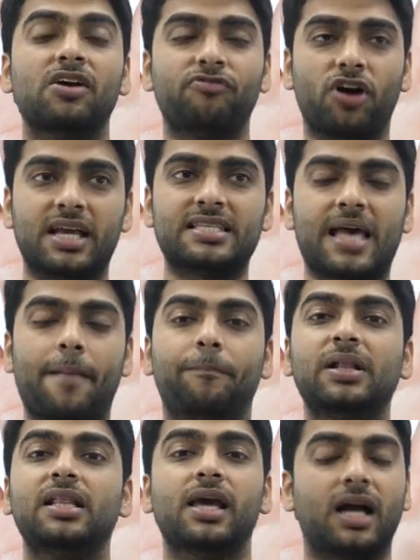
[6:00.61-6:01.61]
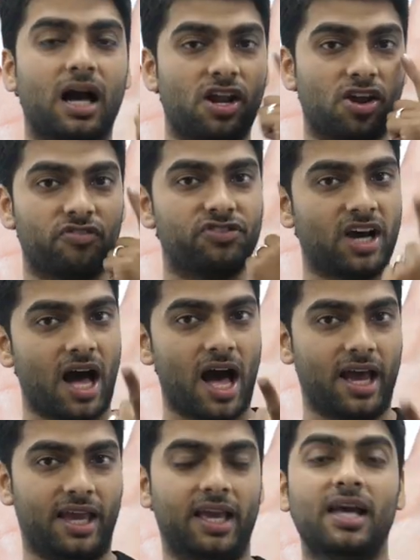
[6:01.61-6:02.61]
For example, the color of the
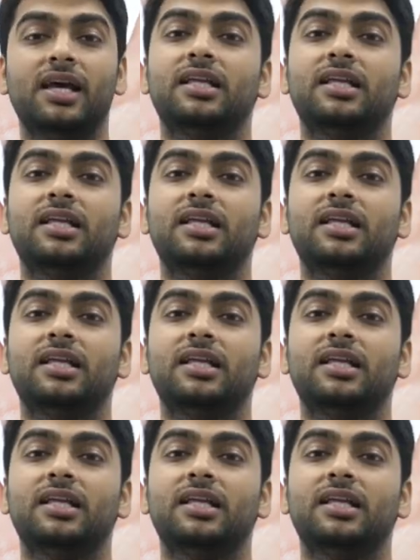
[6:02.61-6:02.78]
eye.